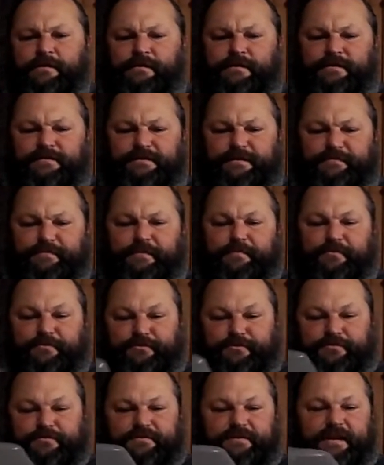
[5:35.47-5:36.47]
except I'm going
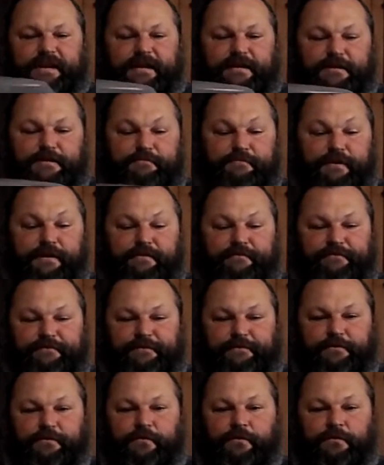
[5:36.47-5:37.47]
to use candy paint for
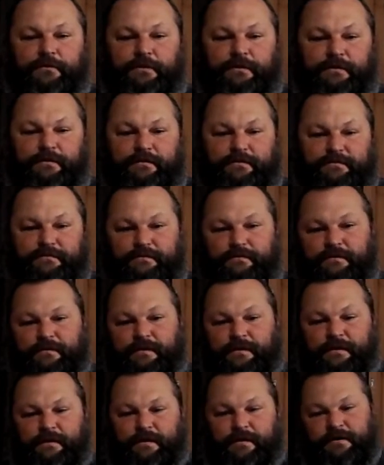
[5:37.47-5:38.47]
the gold. So
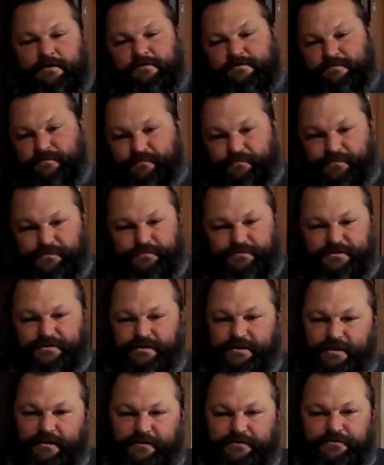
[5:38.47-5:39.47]
we'll
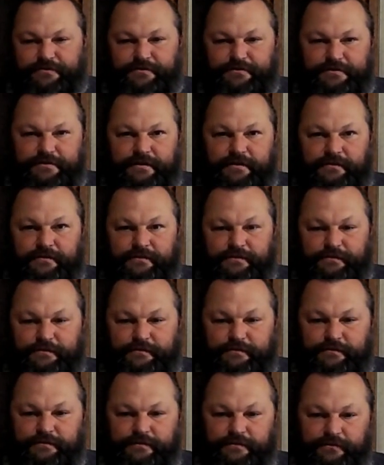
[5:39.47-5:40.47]
see how it turns out.
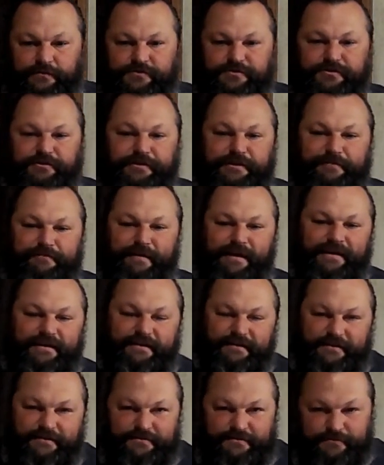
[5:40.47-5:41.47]
It looked good in my
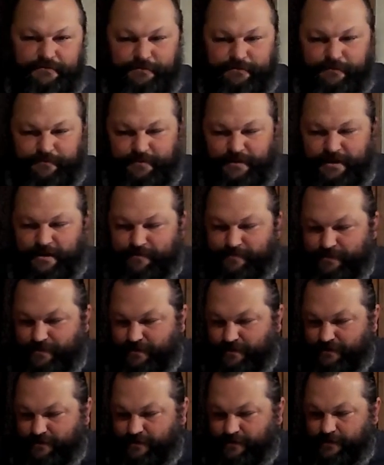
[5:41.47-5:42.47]
head, so it'll probably be
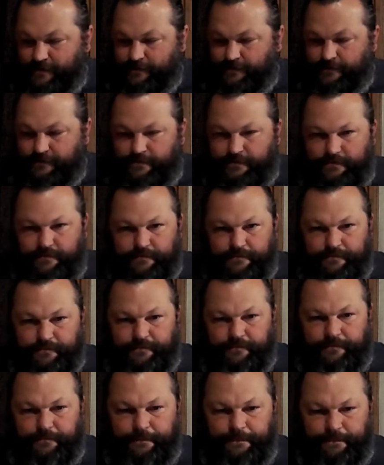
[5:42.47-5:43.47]
alright.
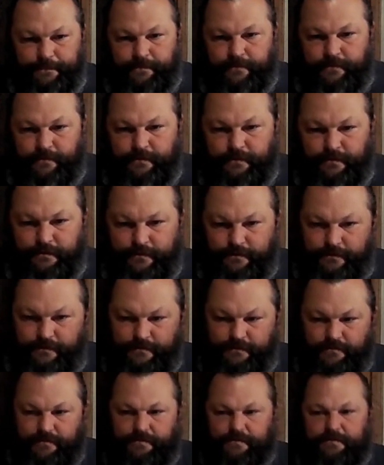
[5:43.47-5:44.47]

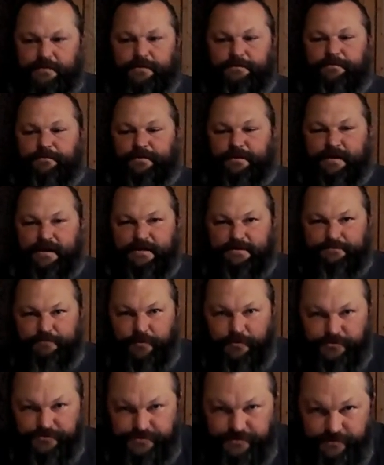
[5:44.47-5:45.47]
I'll keep you guys
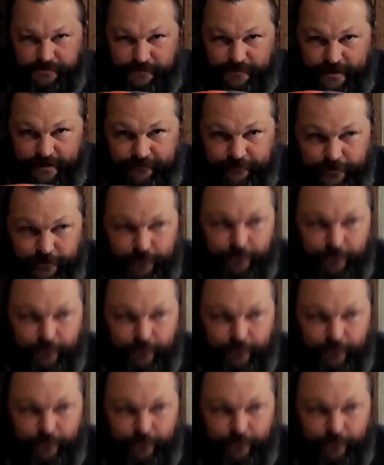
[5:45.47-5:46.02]
posted. Have a good